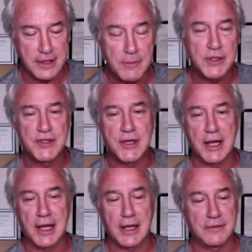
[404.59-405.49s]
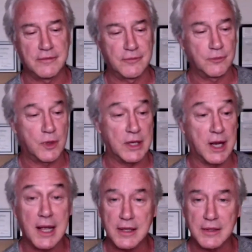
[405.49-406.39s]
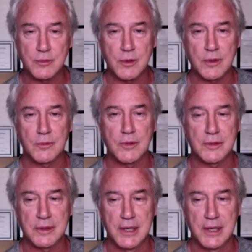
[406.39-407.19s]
image I had of what I had to work with.